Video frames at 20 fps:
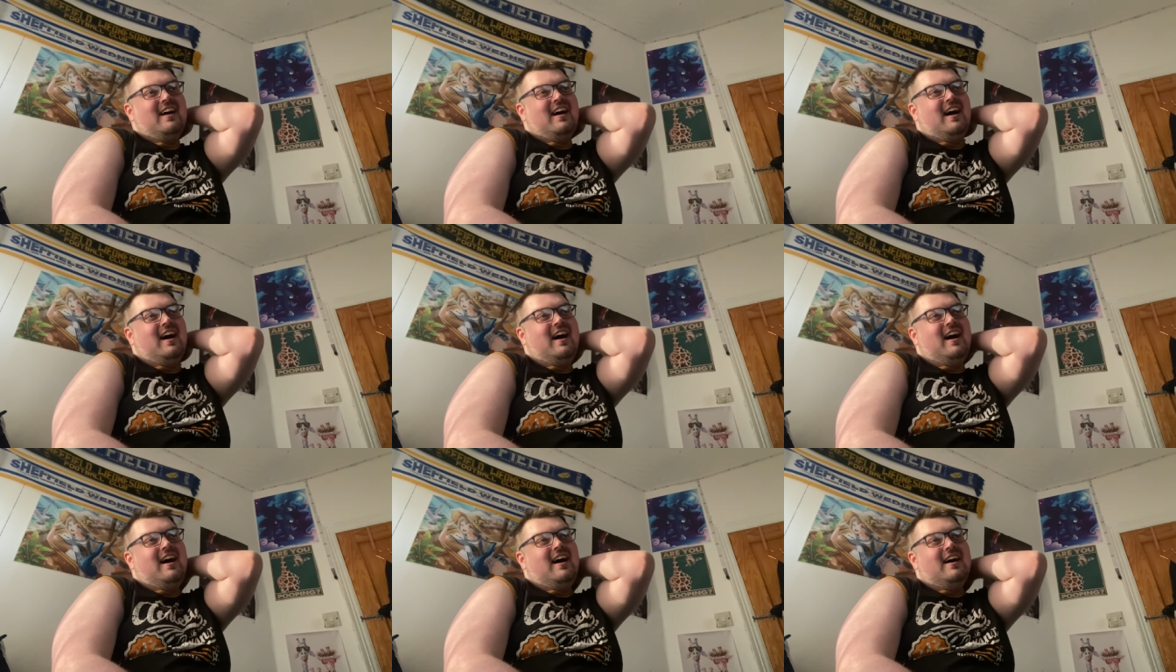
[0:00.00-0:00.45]

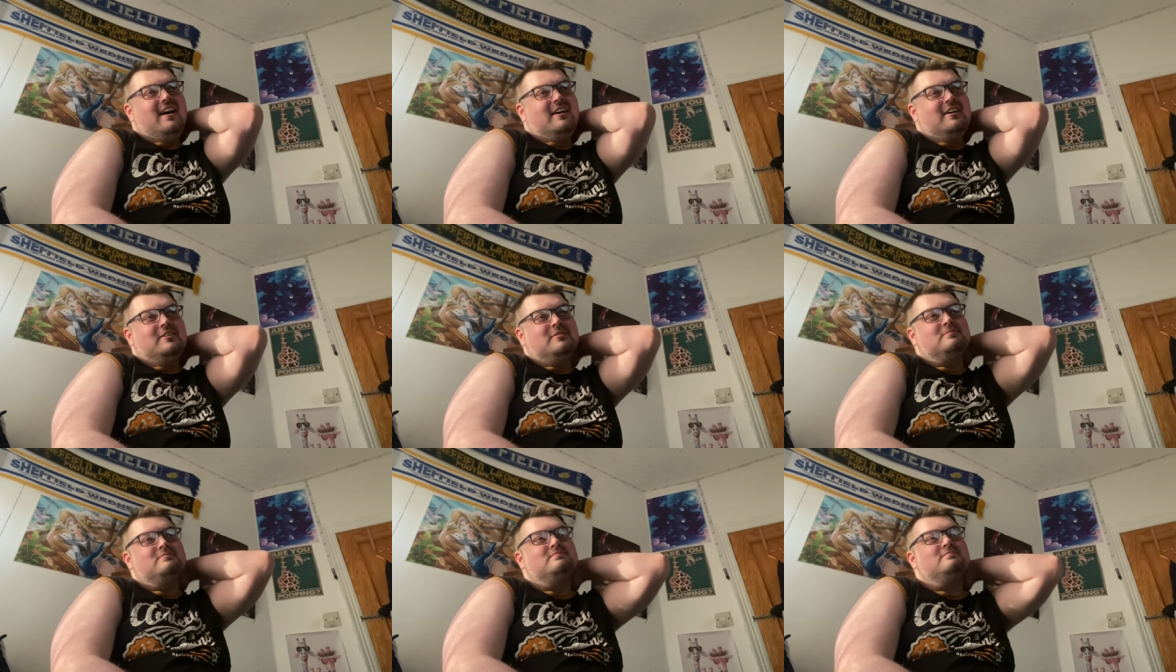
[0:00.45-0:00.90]

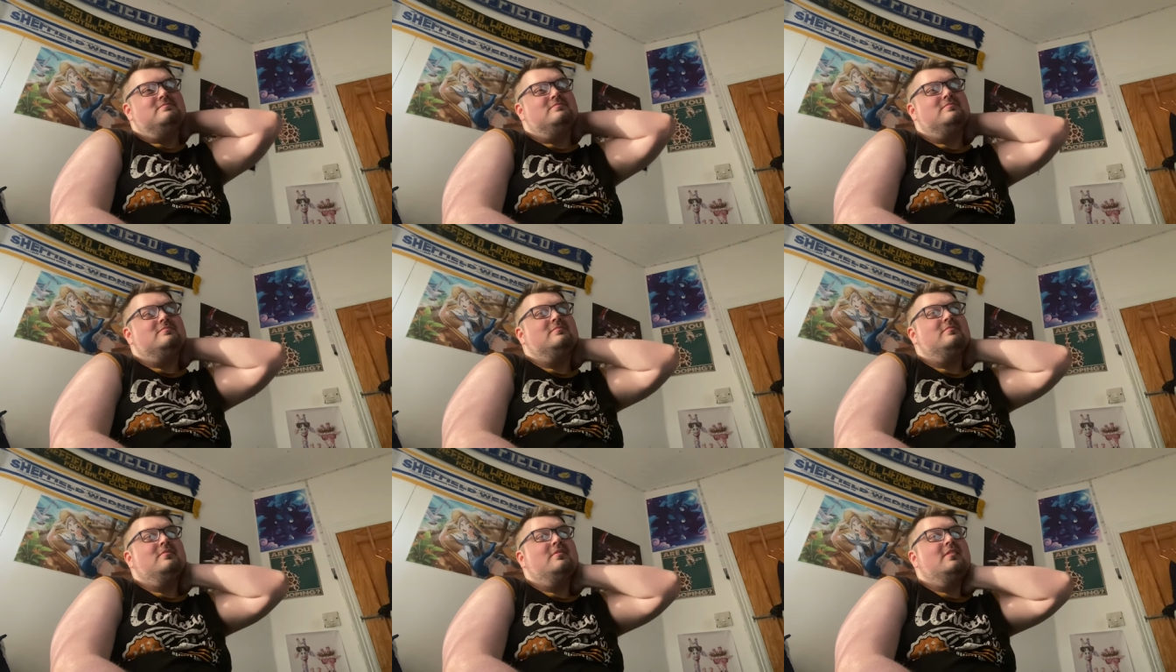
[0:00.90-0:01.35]
Um,
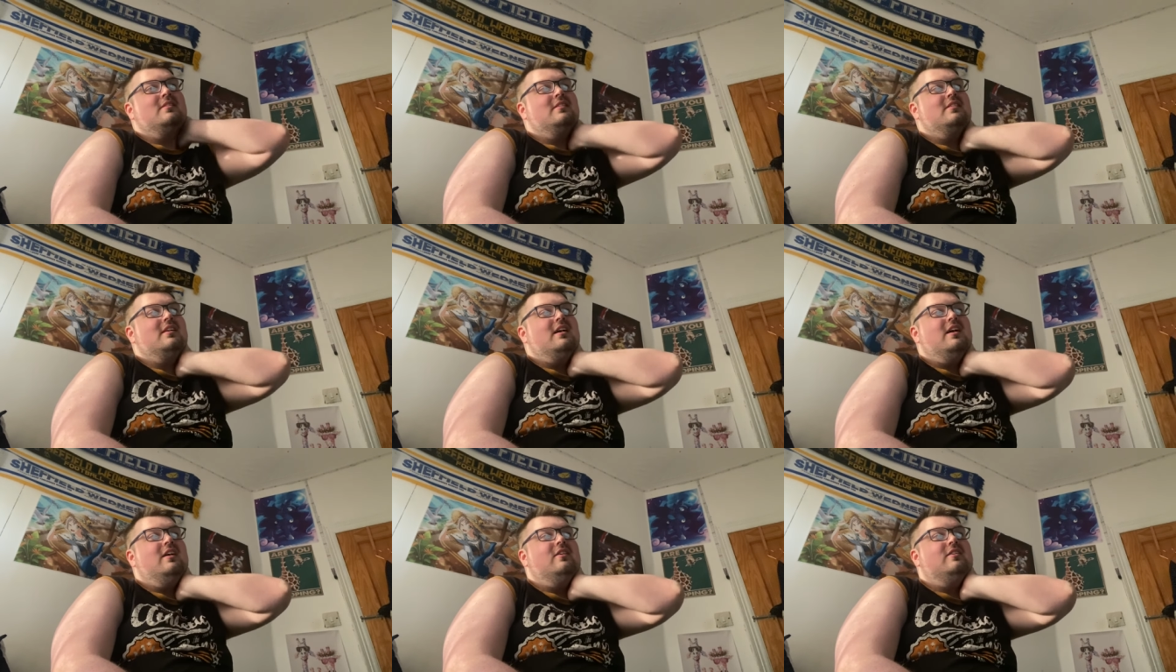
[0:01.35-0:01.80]

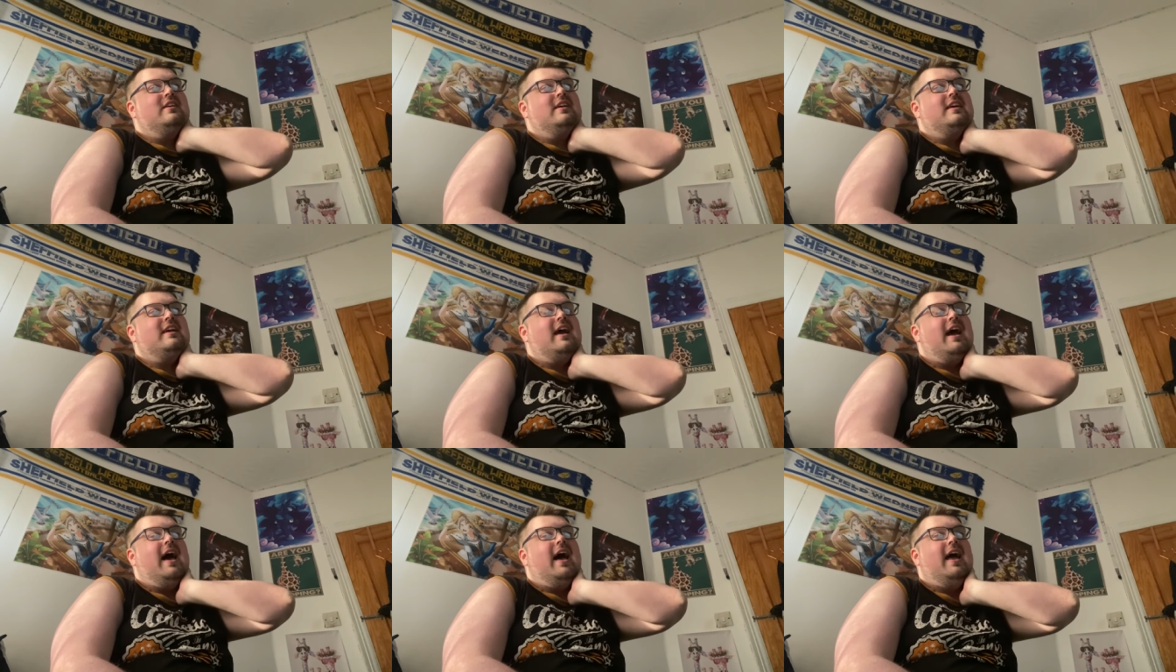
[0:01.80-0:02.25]

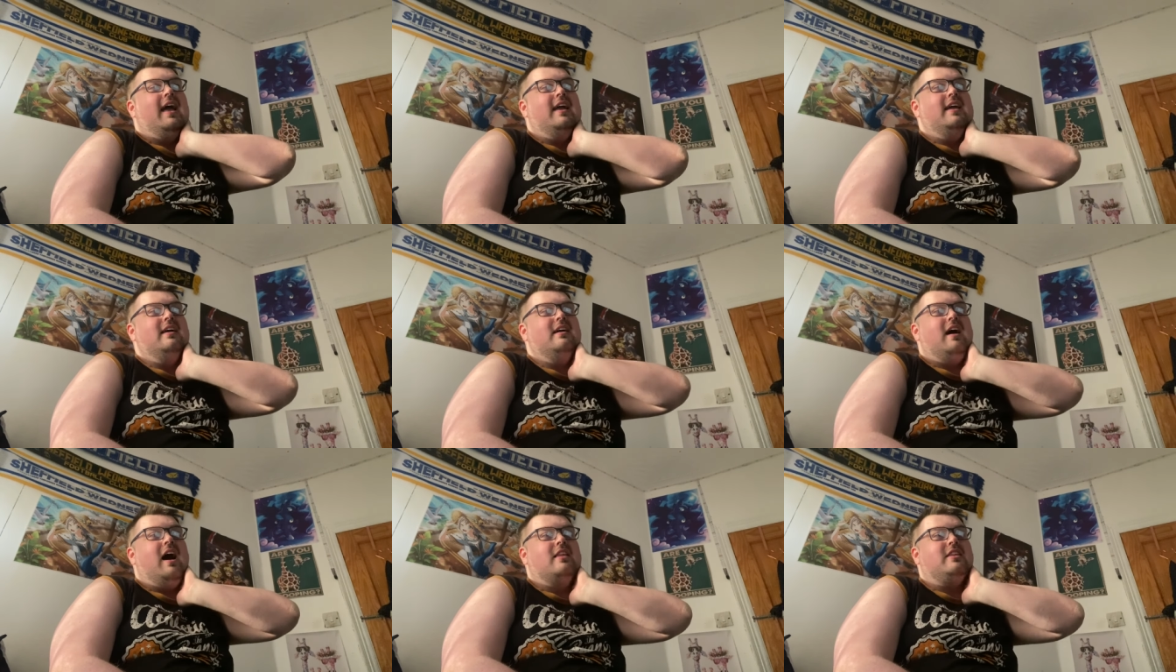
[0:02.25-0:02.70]

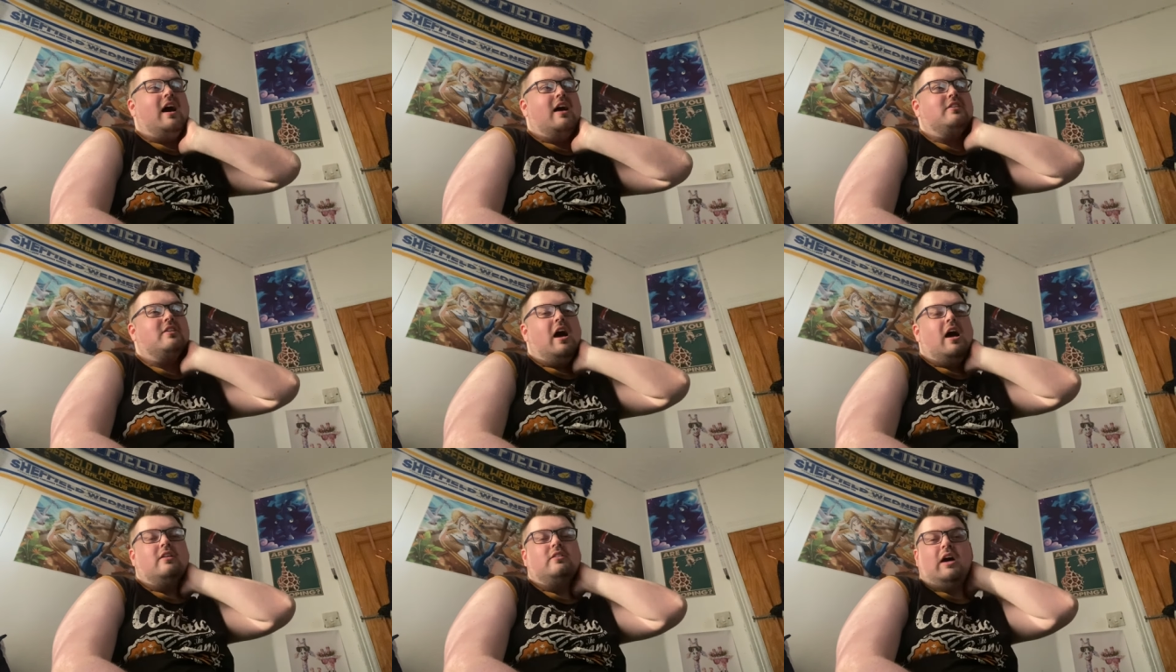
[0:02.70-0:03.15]
Okay, I,
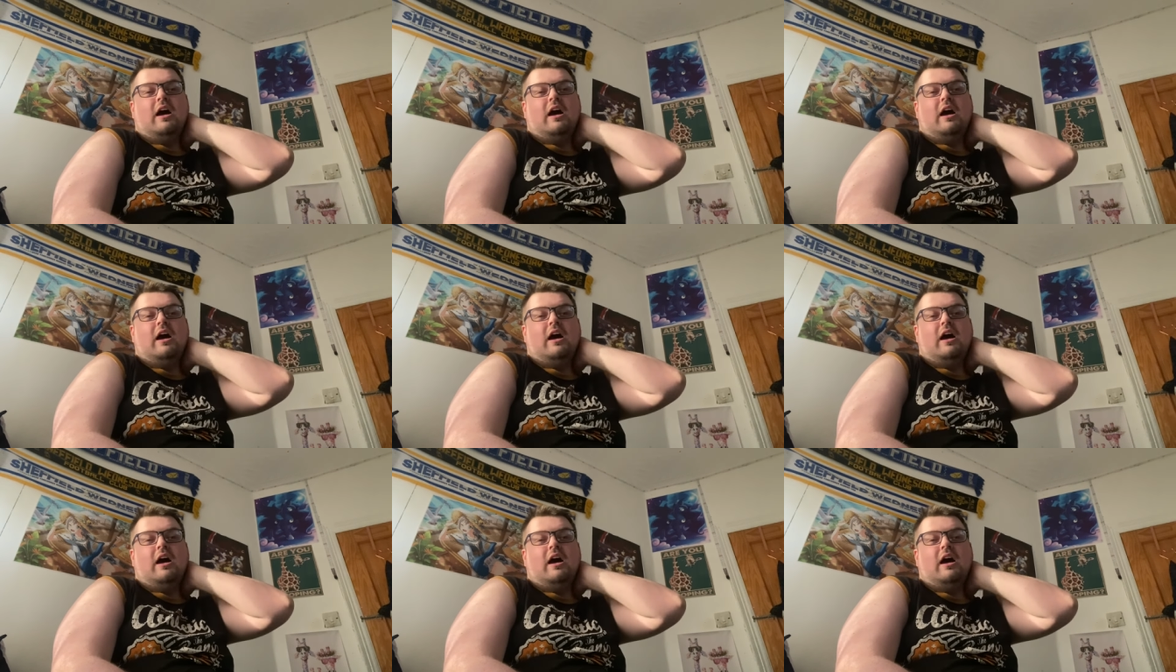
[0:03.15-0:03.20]
I, I,